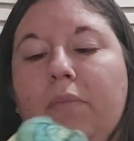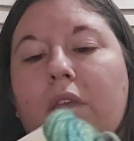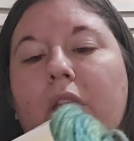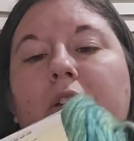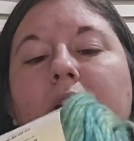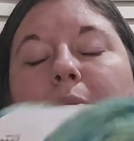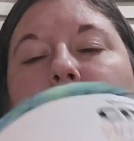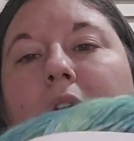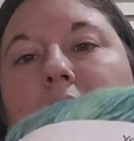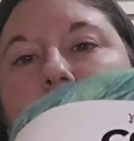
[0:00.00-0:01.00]
Karen
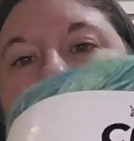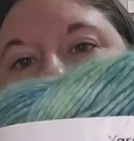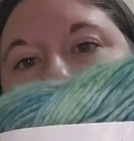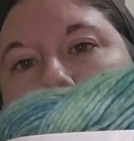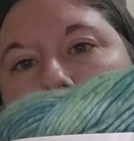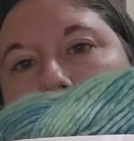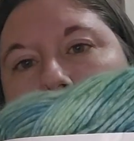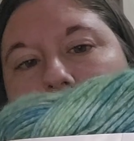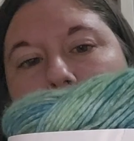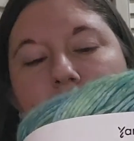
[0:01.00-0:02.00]
Blossom
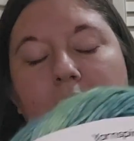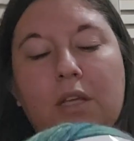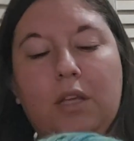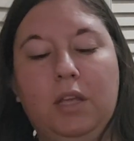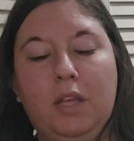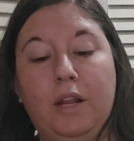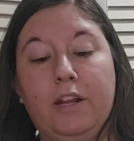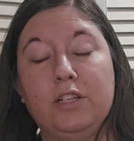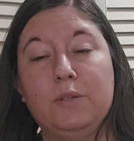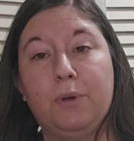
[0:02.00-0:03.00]
Cakes, and I
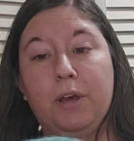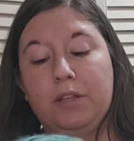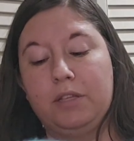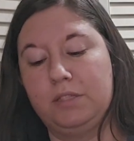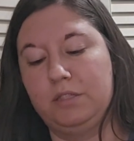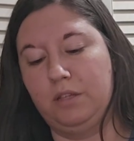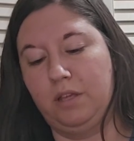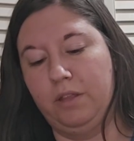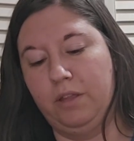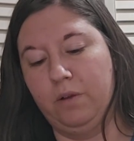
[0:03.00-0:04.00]
just bought this, I
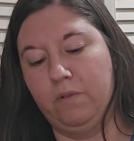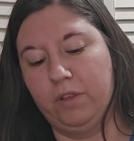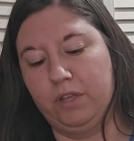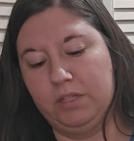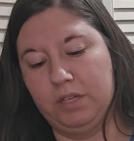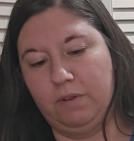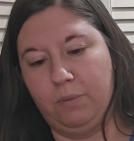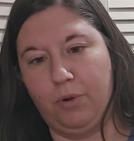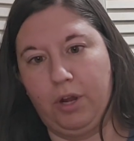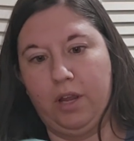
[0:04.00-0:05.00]
think, over Thanksgiving
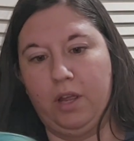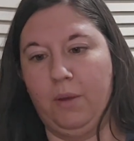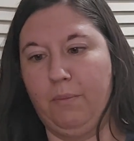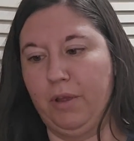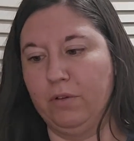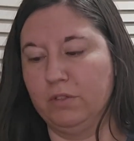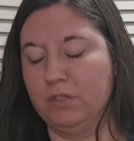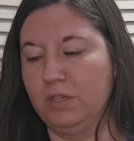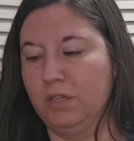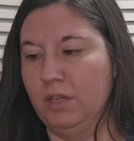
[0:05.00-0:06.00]
break at Michael's.
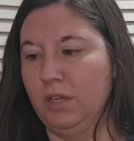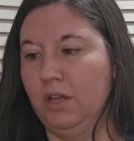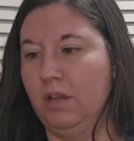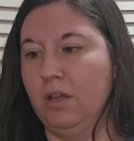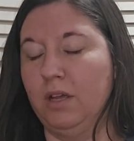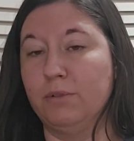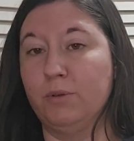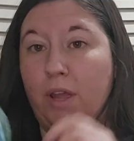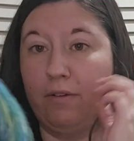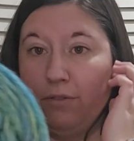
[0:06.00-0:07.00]
So
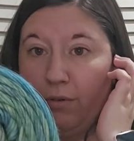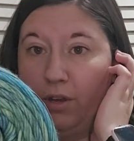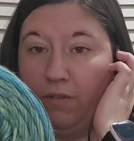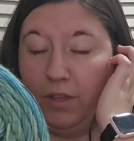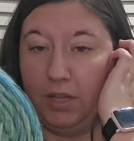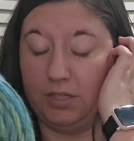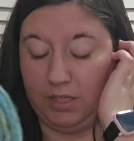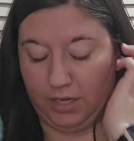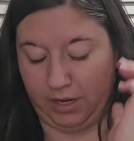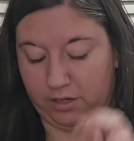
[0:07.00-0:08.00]
I have 3 of these,
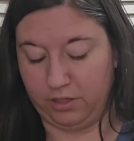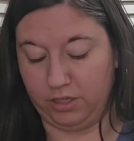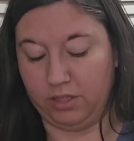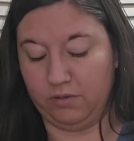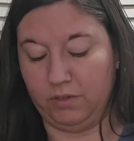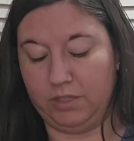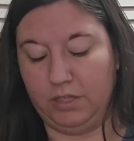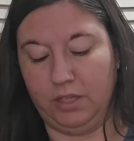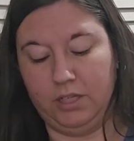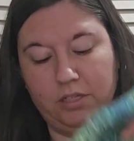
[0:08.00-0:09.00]
and I just
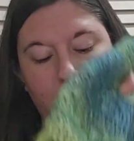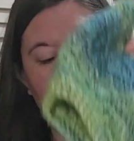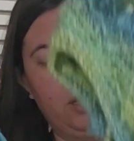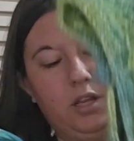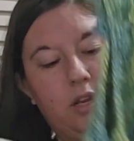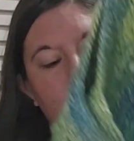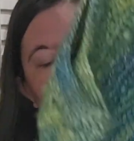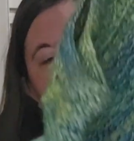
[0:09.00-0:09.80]
recently started